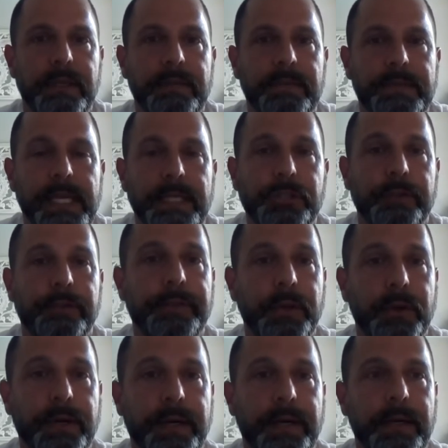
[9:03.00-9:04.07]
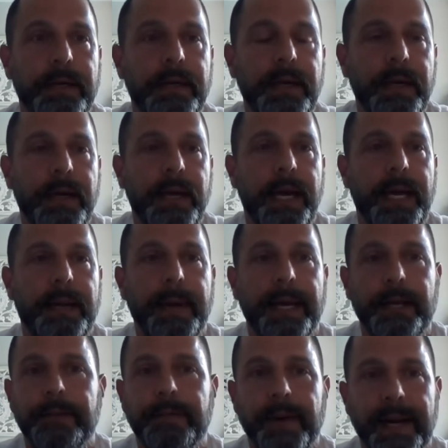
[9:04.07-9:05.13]
of central florida and my
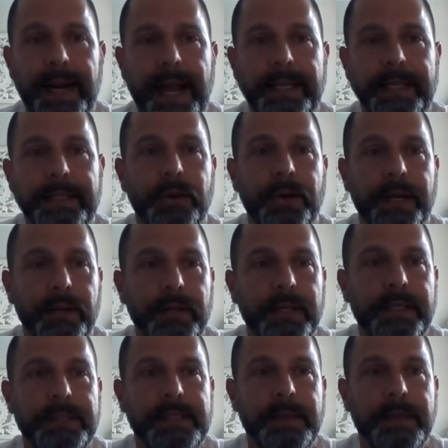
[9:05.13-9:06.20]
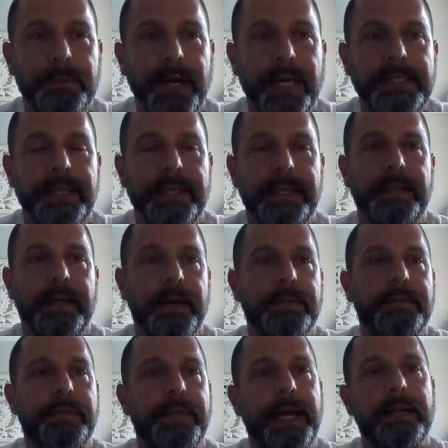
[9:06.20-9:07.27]
good friend eddie loyola is the president
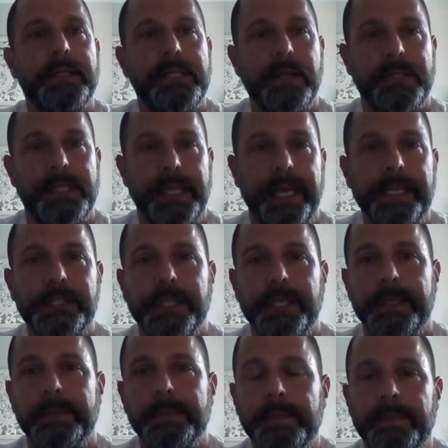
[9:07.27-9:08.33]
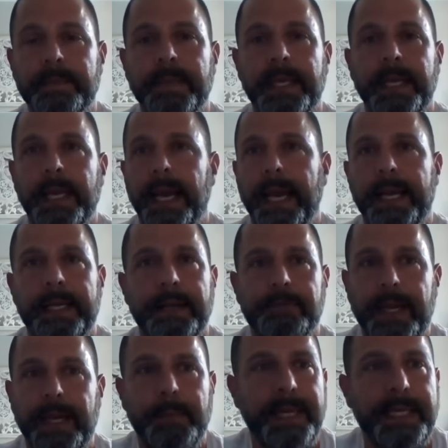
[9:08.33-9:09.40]
of that association and
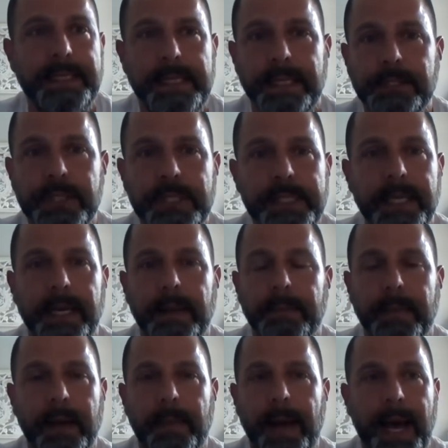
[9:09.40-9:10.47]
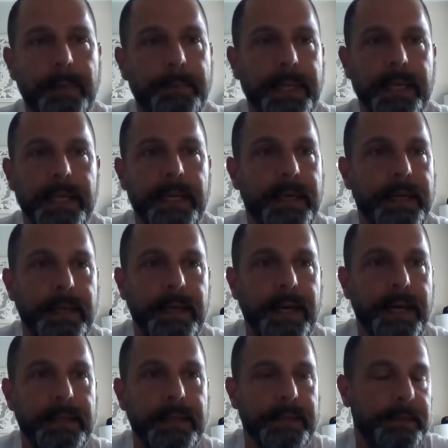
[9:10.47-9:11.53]
if anybody's interested i'm, I'm happy at,
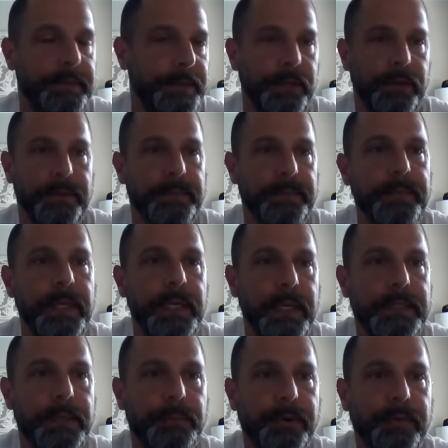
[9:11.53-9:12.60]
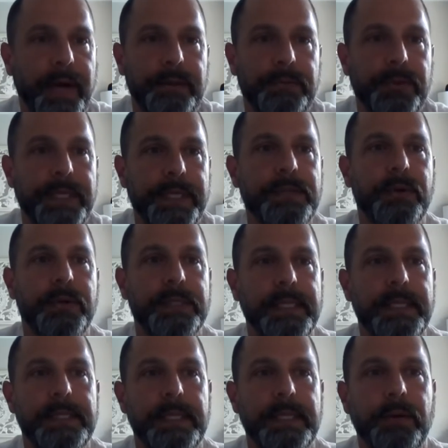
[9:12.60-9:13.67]
at a you know to provide
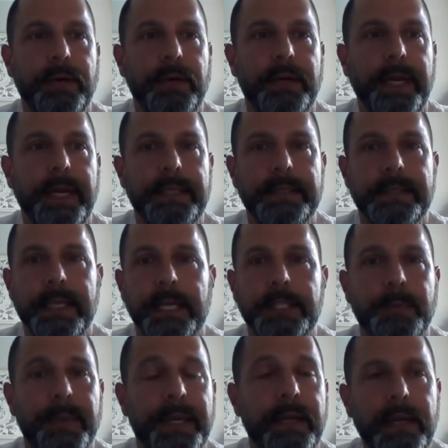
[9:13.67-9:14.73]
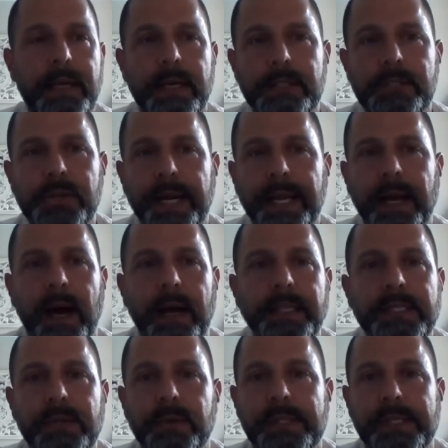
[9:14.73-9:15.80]
resources in order to get in touch. But joining high
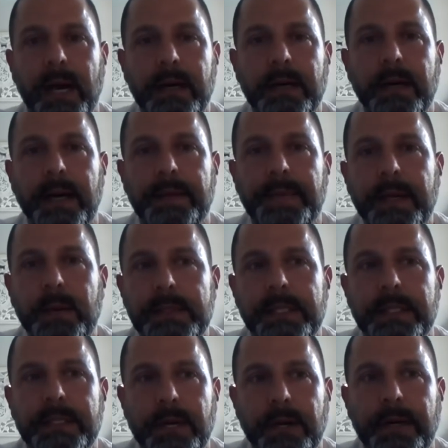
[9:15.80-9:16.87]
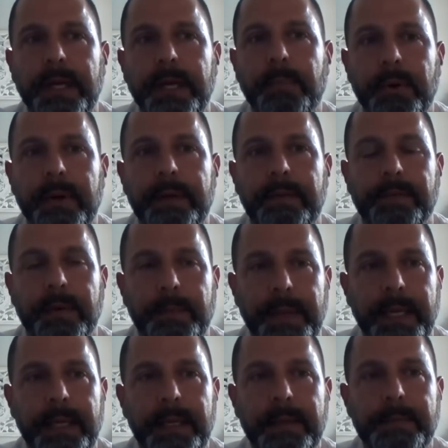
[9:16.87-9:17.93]
school soccer, I think, was the turning point for
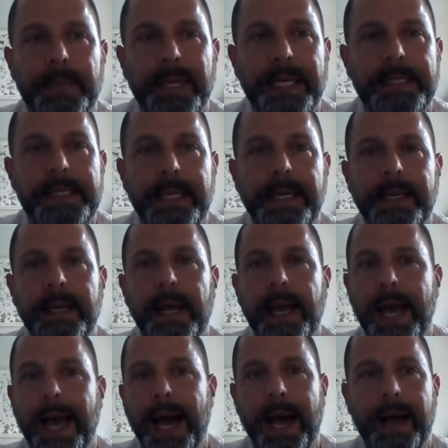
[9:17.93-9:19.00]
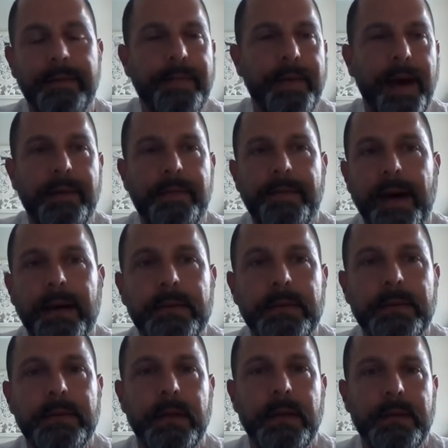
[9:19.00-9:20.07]
me because then I, I
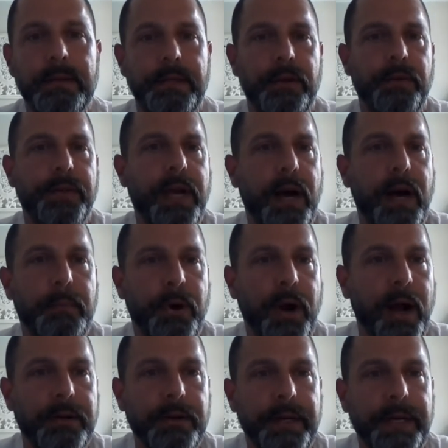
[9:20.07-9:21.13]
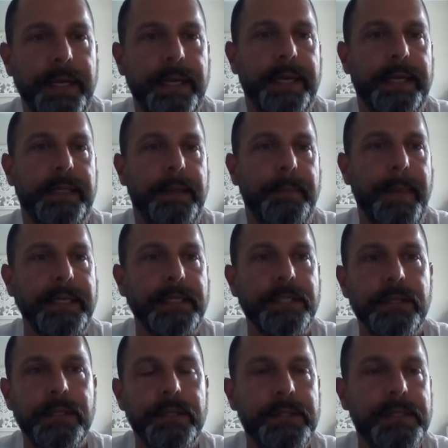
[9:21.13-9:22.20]
found, you know, the camaraderie and the
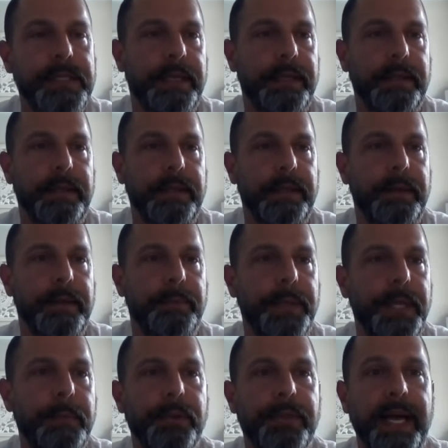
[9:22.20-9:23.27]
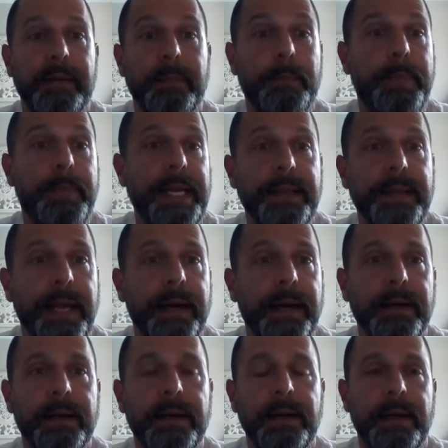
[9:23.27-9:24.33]
mentors and the people that have been
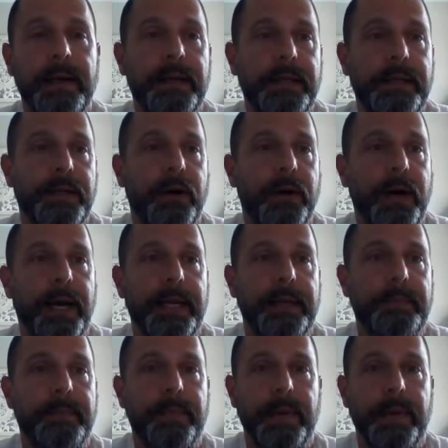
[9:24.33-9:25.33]
there. You know, I